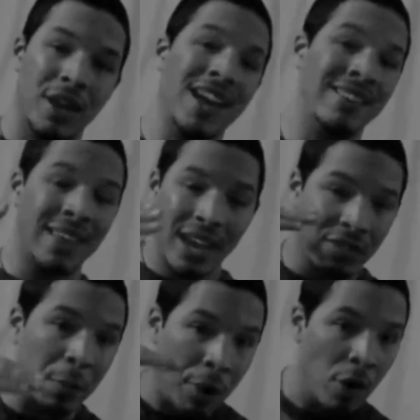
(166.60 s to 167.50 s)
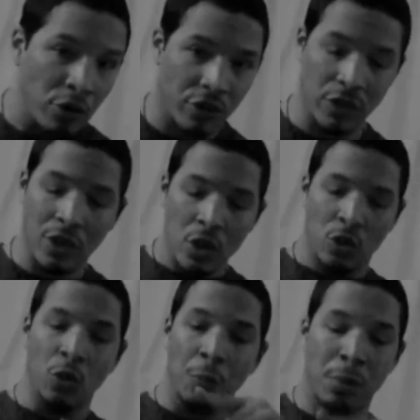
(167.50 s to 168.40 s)
You asinine turds
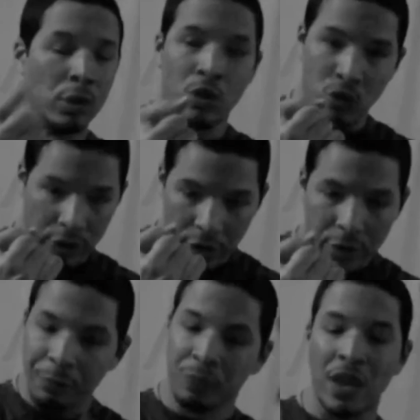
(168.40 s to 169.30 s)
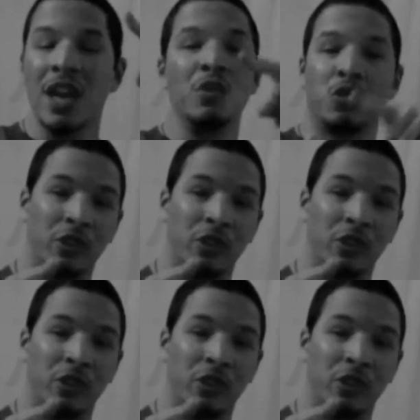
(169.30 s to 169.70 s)
have consistently amused me with